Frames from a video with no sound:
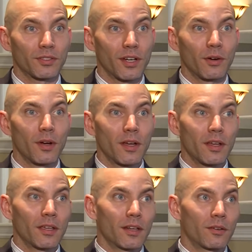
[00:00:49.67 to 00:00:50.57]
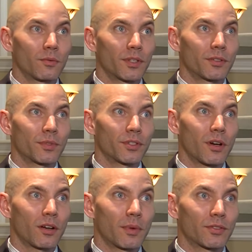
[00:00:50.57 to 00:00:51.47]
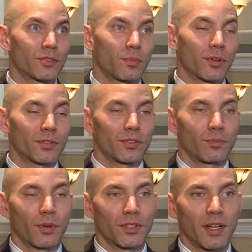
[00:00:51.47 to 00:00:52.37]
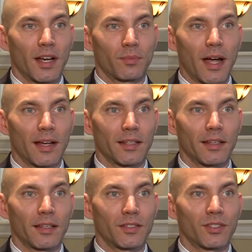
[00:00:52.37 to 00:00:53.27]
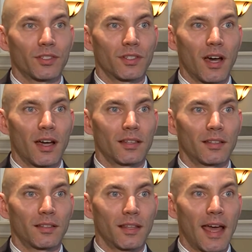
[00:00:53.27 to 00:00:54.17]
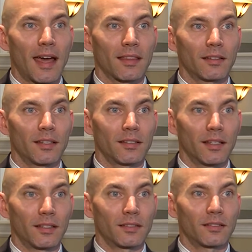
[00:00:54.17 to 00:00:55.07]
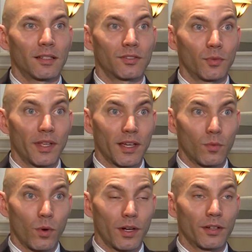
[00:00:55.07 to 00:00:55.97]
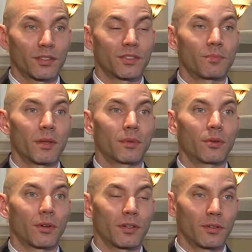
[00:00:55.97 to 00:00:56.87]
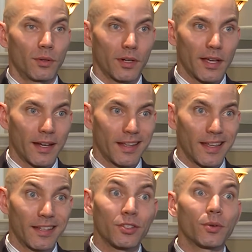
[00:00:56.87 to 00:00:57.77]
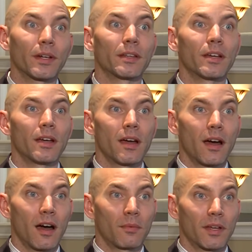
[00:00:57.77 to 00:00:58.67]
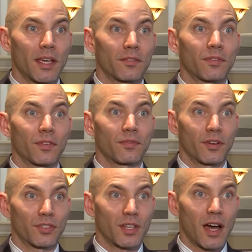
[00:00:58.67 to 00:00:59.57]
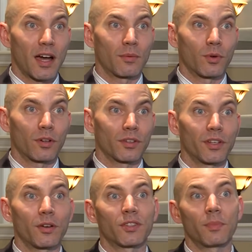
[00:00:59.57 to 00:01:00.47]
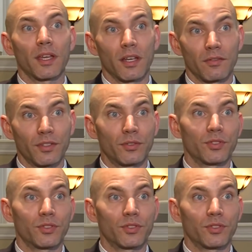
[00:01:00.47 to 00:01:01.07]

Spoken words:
So, when you're talking about sports and sports chiropractic, it's just not the athlete, it's the weekend warriors, it's the people who are getting into it, again, for the first time or, at the beginning of a new